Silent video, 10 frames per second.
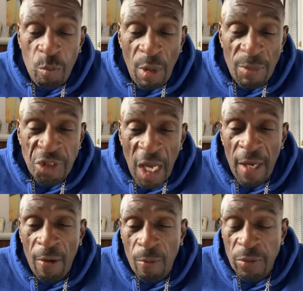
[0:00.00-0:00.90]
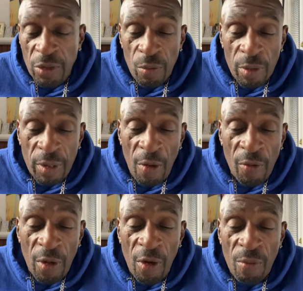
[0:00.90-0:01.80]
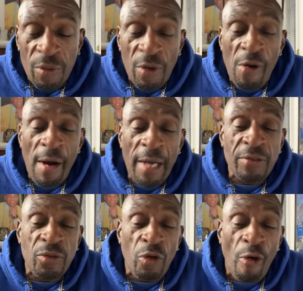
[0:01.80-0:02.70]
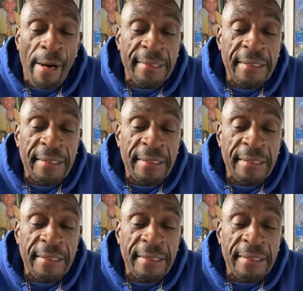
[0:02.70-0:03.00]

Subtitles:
Michelle, what's going on, homegirl? How you doing?